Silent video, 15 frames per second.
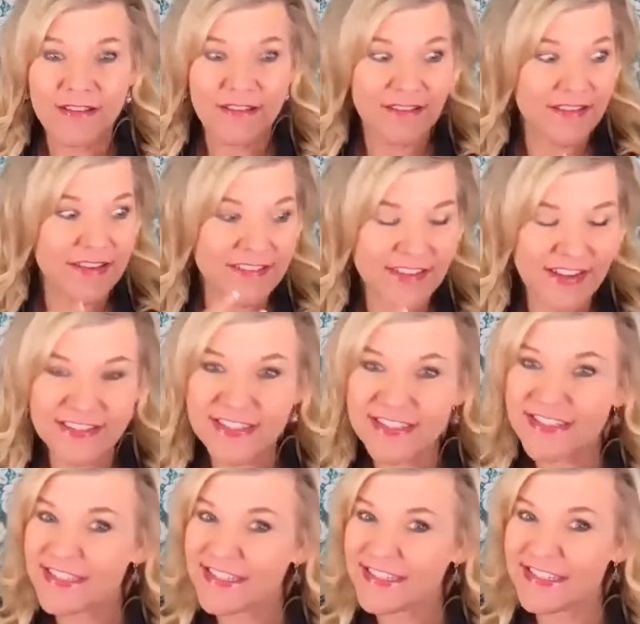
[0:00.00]
he does
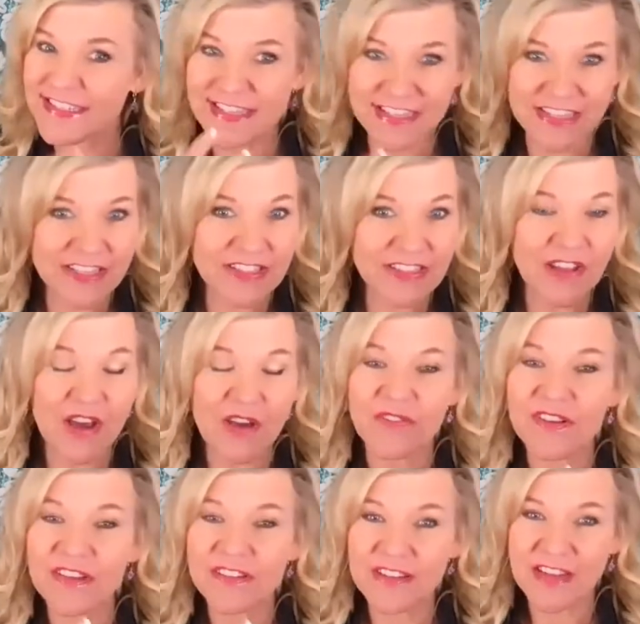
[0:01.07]
exist. He is love.
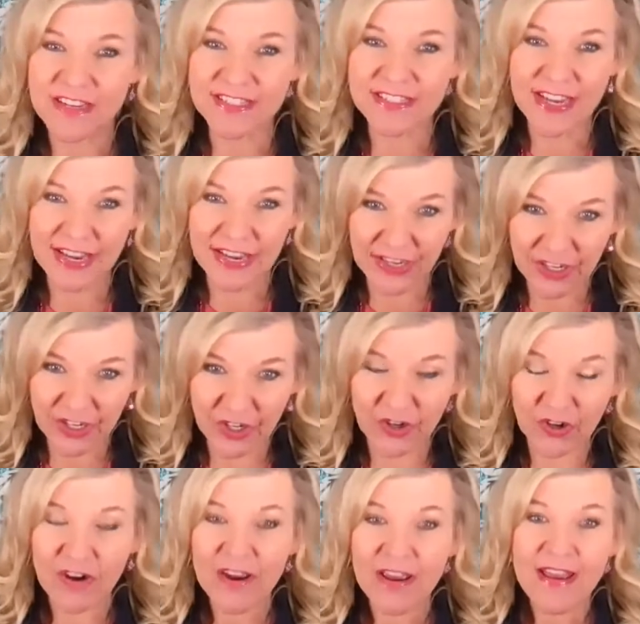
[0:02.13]
He does
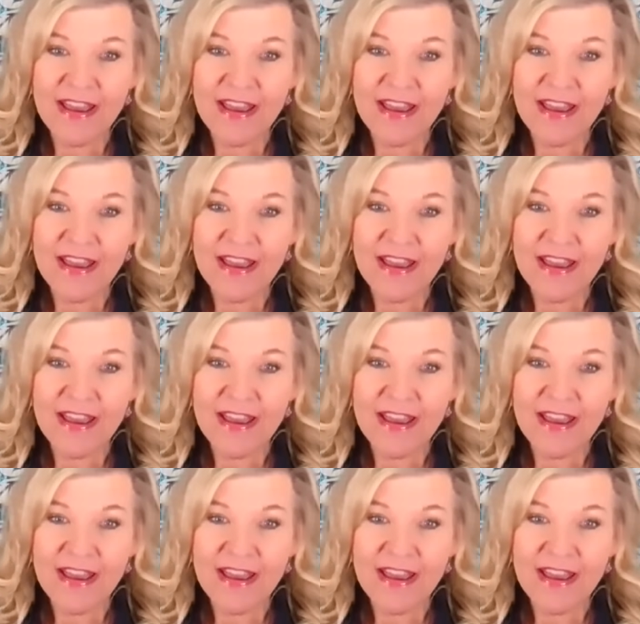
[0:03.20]
care.